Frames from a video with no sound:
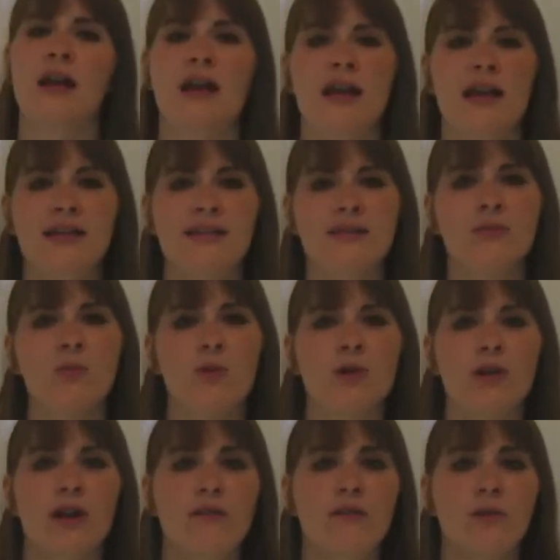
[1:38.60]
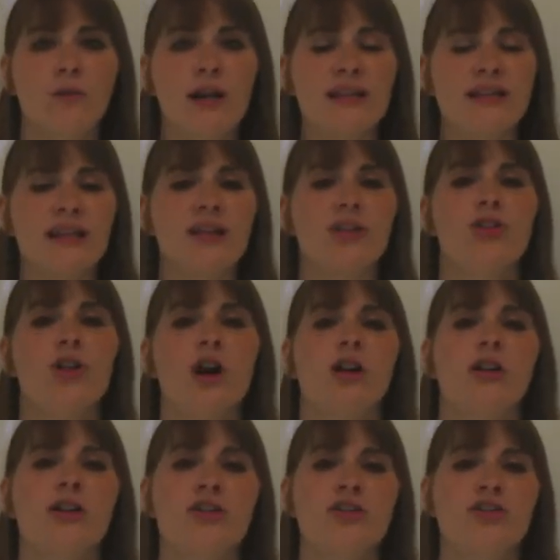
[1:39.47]
It's more of a way to
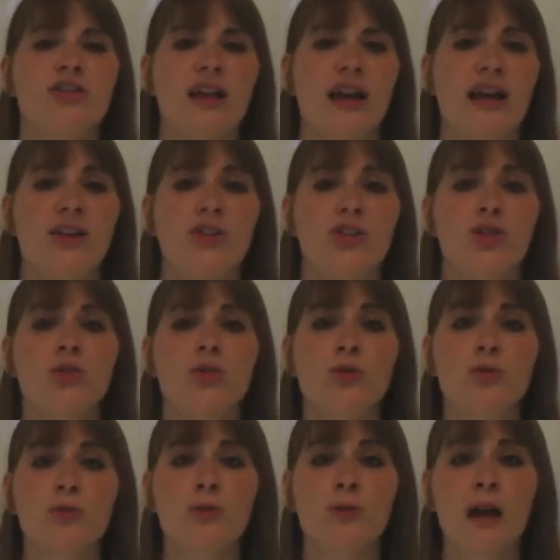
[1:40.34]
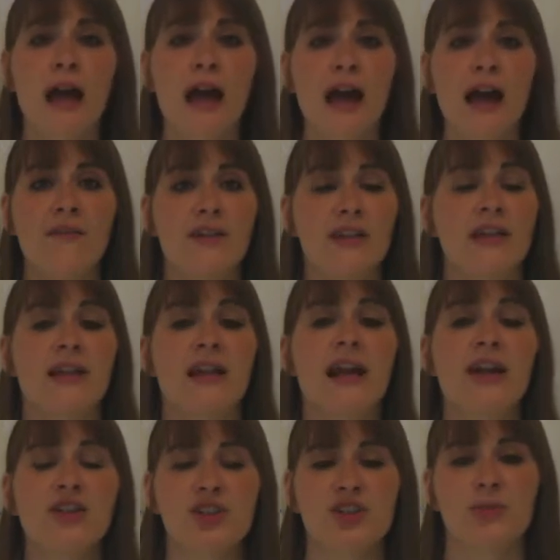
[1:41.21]
acknowledge that you have a
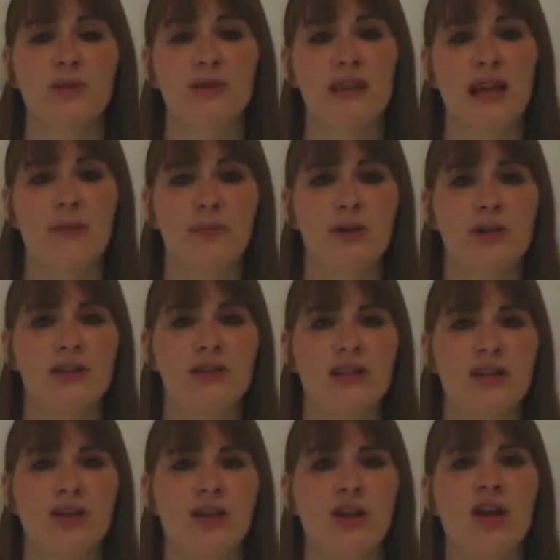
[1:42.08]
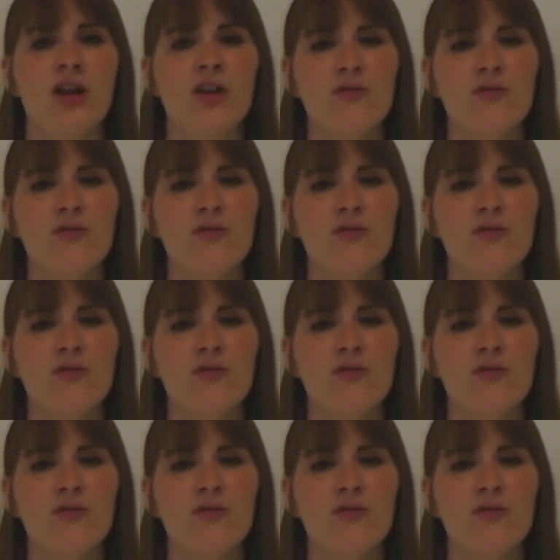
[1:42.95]
connection with that person